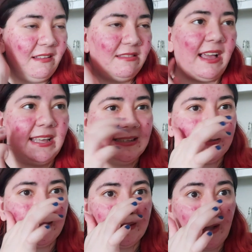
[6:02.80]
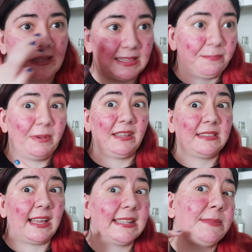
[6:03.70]
that is just like the blood
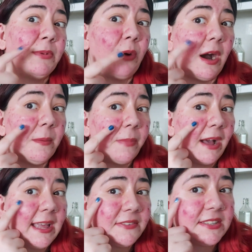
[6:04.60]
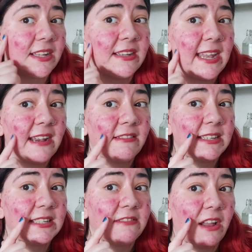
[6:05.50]
that has built up, but I have certain
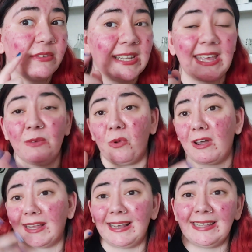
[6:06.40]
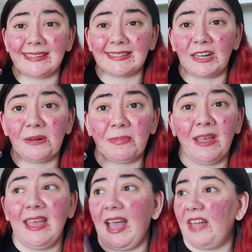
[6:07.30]
areas around here where it clears up
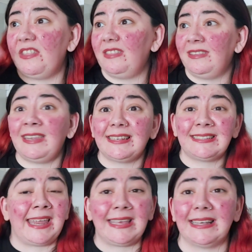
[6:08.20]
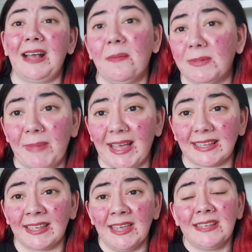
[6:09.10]
and then the next day it comes
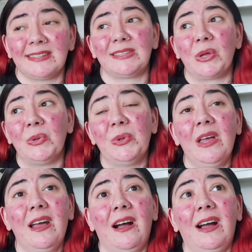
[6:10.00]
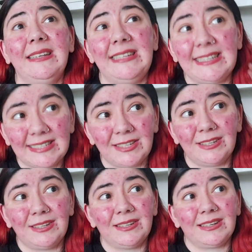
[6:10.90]
back. So I need
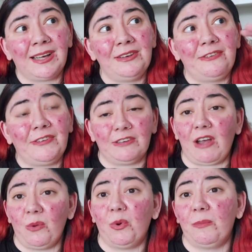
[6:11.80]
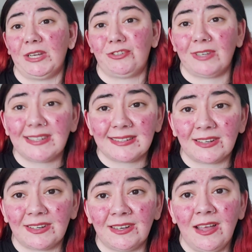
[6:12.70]
to kind of figure out what my triggers
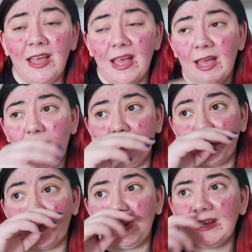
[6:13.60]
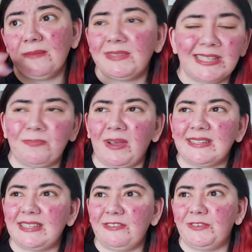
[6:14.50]
are. When it comes to
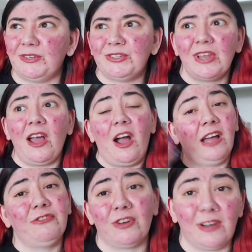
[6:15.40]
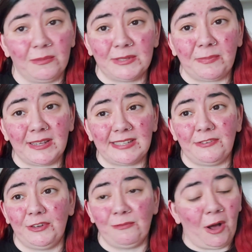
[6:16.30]
spicy food, I've grown up with spicy
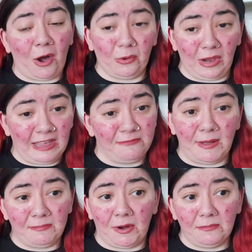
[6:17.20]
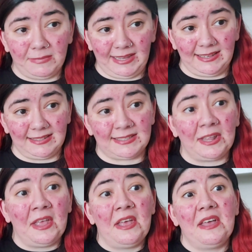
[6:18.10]
food my whole life. My mum is
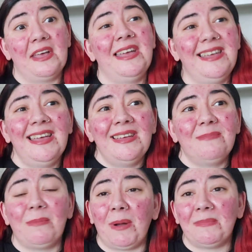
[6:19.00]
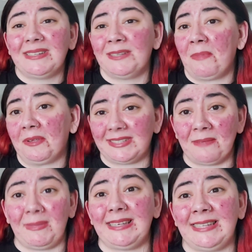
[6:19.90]
my mum is the most
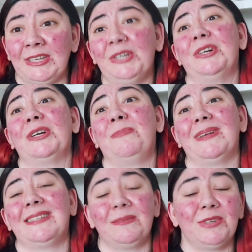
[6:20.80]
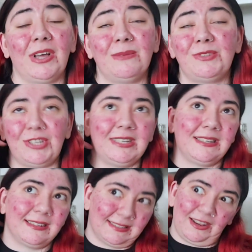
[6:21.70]
amazing cook, but sometimes she
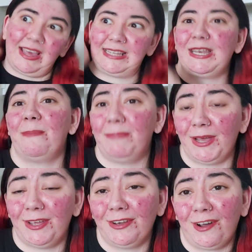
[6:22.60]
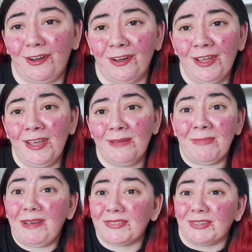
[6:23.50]
does like to burn our
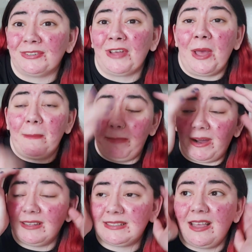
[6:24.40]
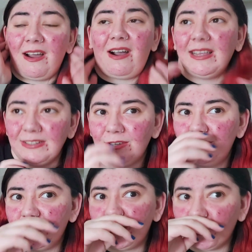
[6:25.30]
mouths off. But I know
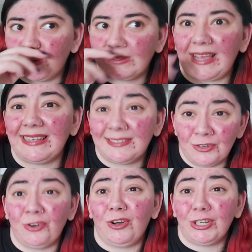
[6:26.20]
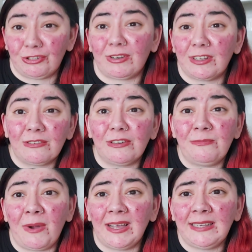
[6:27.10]
for sure that is not a trigger of
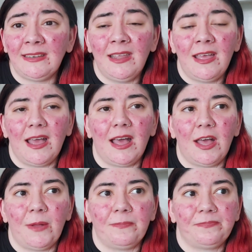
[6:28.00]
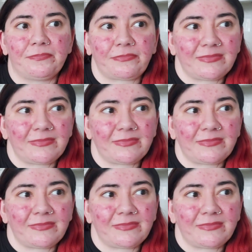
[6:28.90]
mine. And